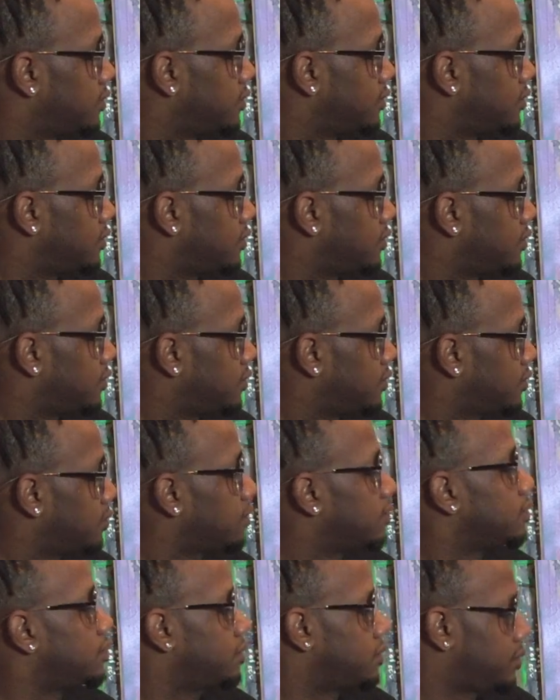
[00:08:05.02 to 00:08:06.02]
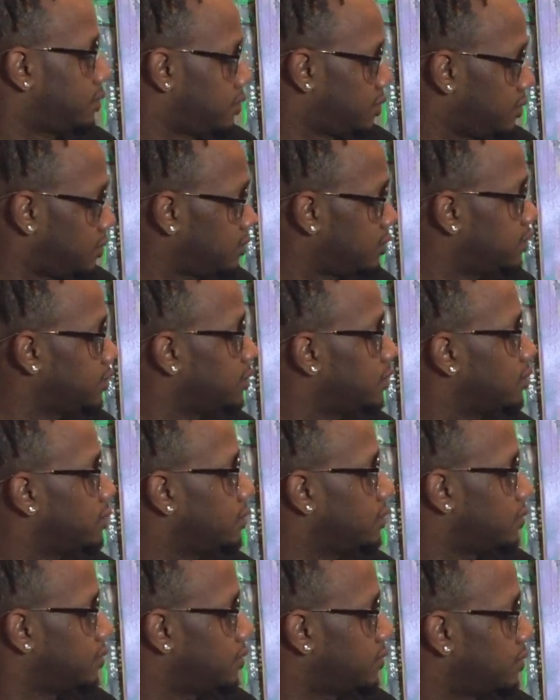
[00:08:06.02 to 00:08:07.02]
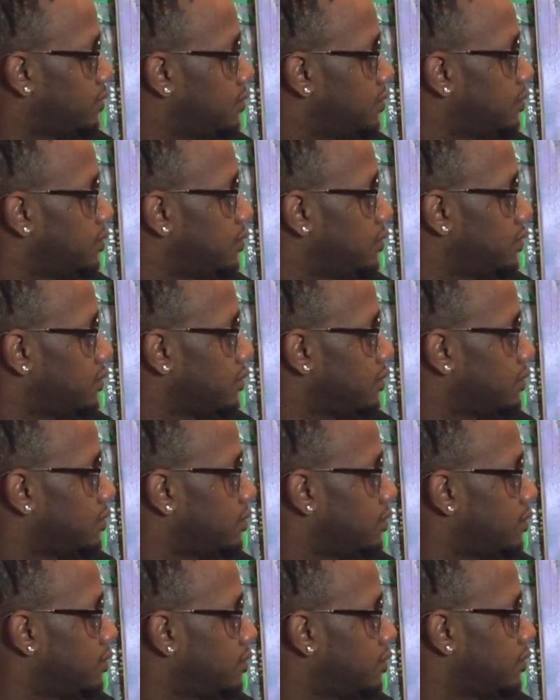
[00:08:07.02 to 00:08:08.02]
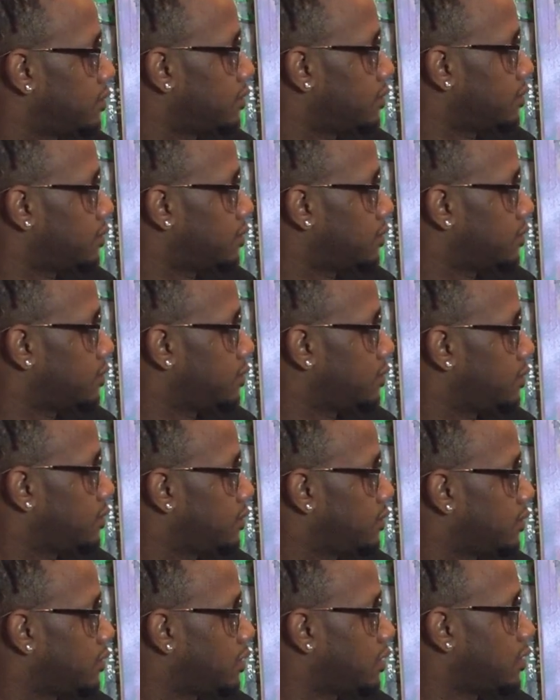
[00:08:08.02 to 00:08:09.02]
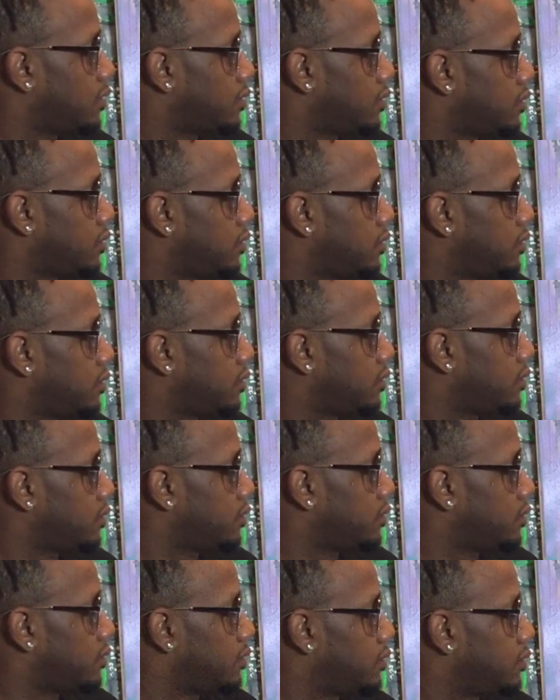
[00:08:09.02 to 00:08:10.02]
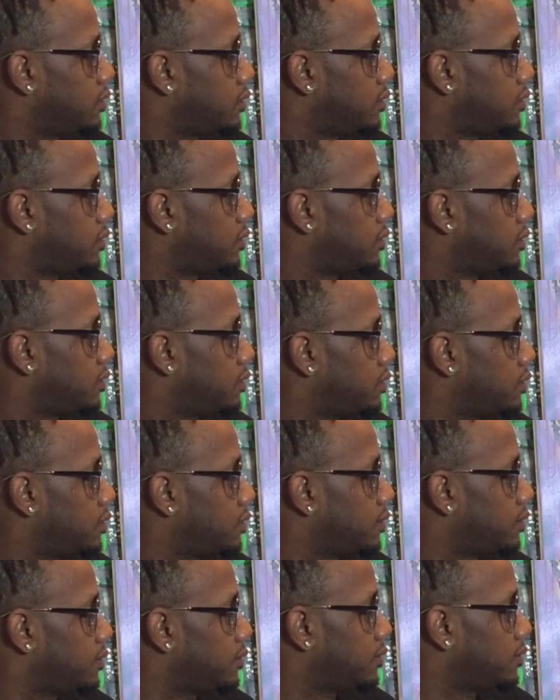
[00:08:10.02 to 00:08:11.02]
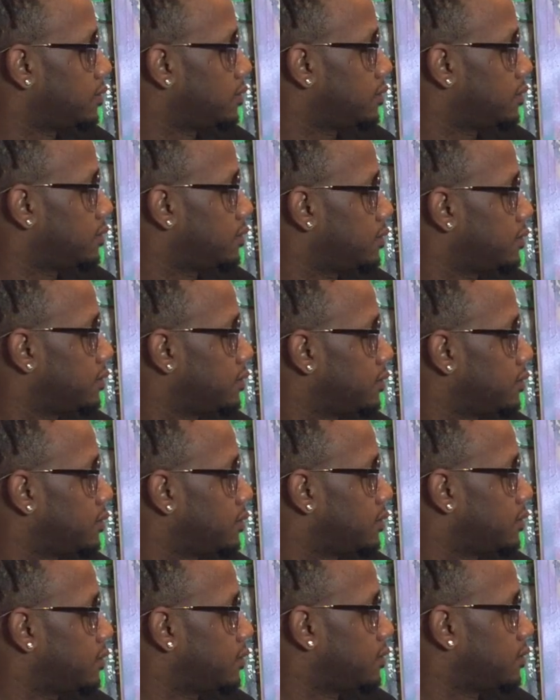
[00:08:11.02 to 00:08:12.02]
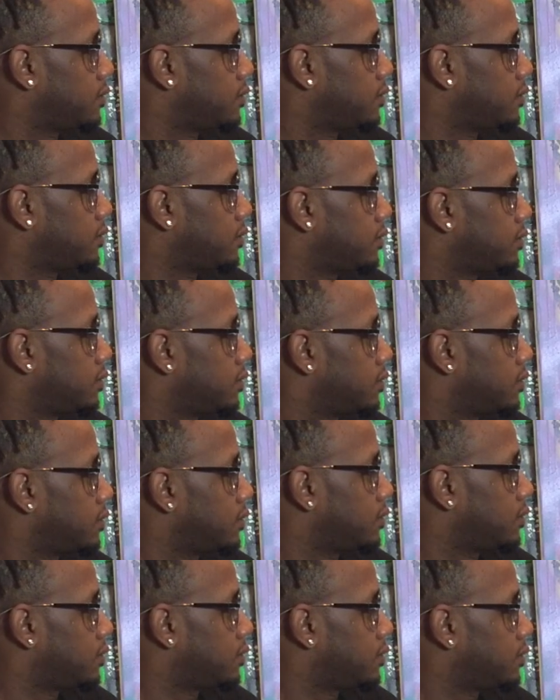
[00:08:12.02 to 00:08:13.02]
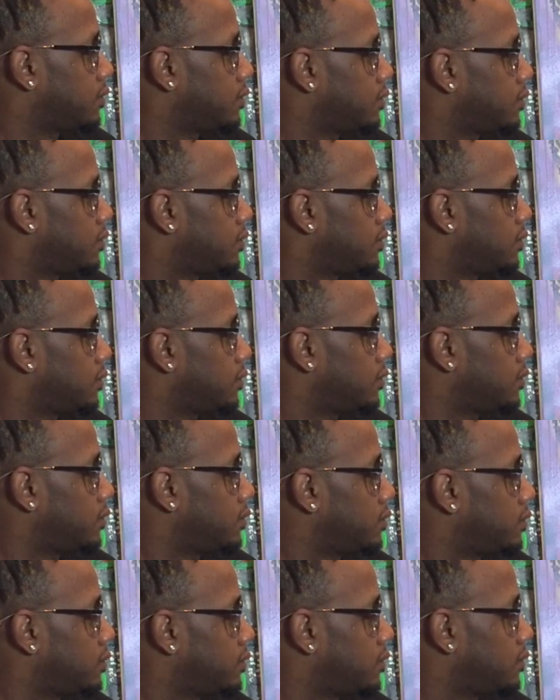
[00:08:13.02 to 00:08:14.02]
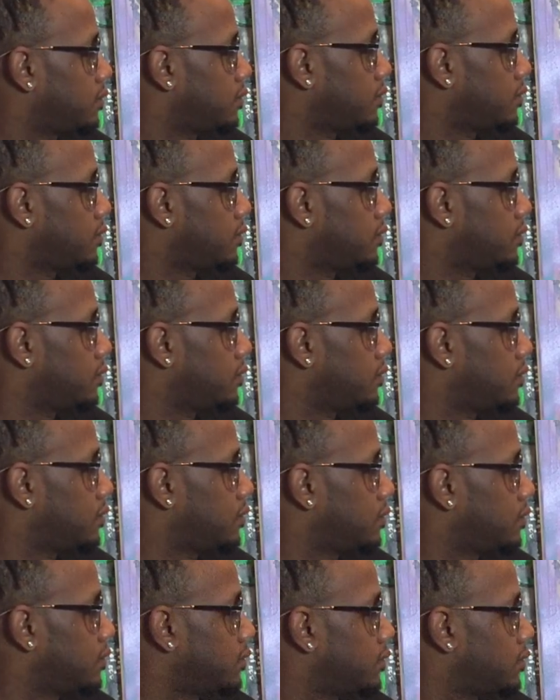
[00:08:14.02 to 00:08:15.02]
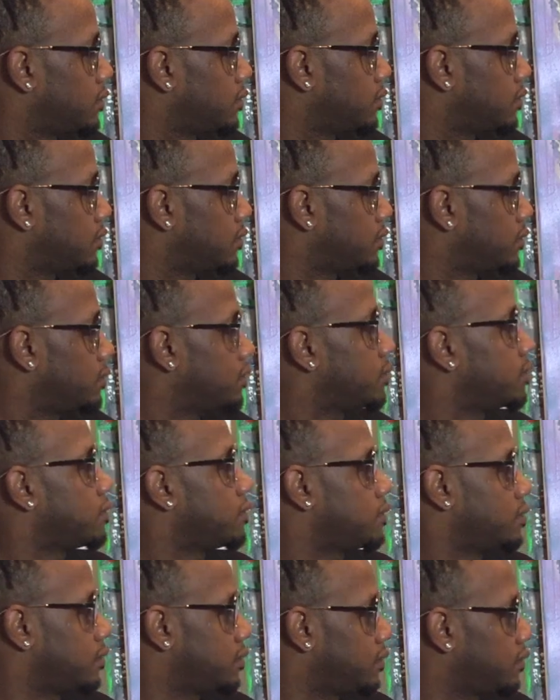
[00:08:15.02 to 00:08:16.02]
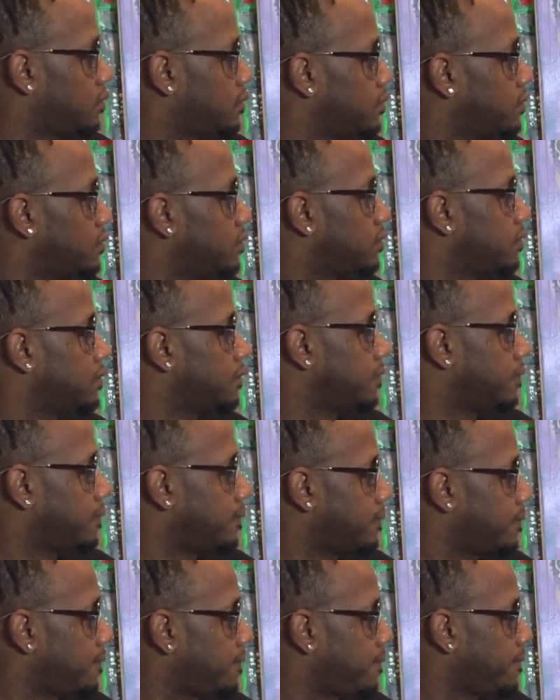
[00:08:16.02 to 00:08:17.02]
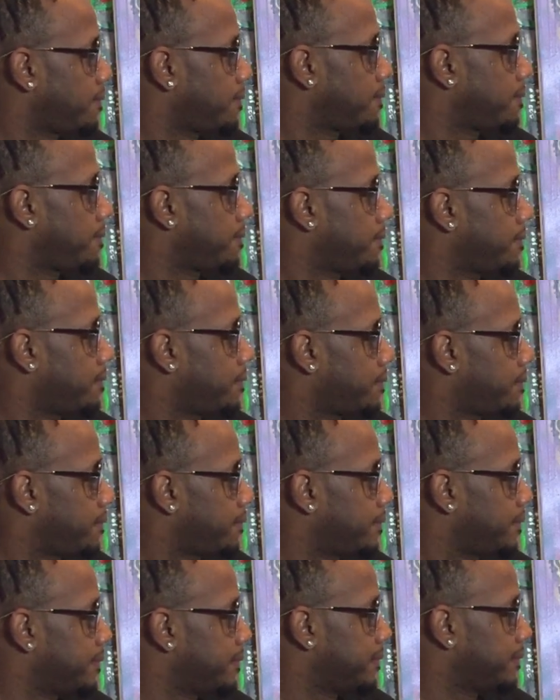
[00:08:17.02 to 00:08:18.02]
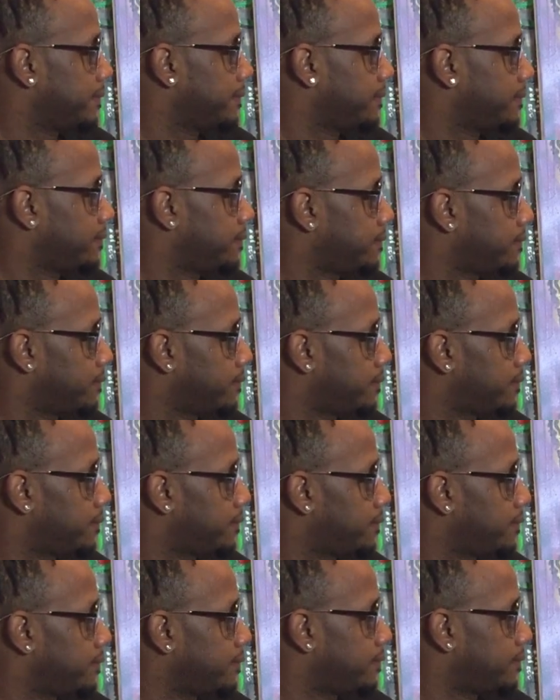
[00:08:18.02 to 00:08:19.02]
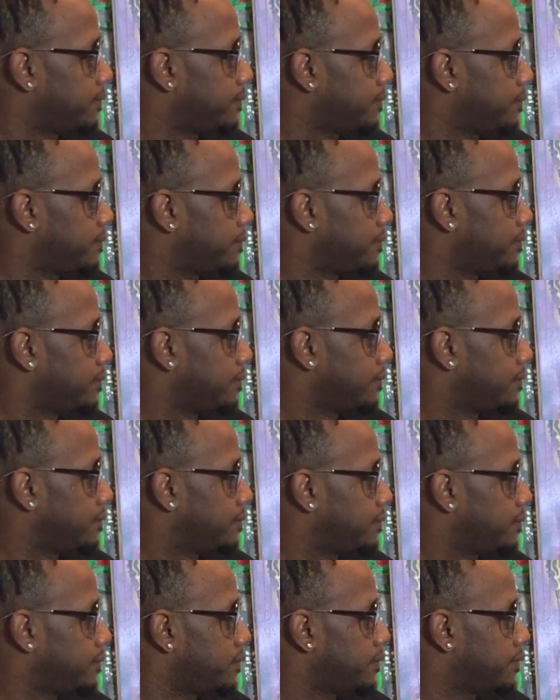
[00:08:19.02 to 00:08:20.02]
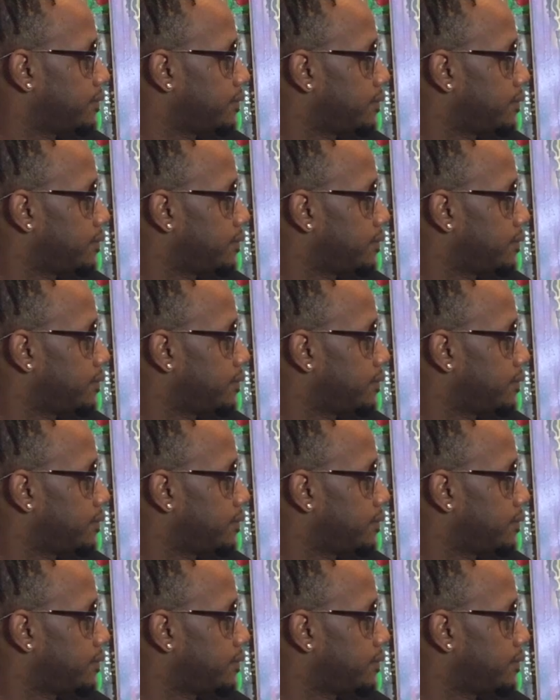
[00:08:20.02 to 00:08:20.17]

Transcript: world. And that's where the Michael idea even came from. I was like, what image can I create that would be acceptable in all genres of everything? From music, to family, to business. Everybody fucking Mike.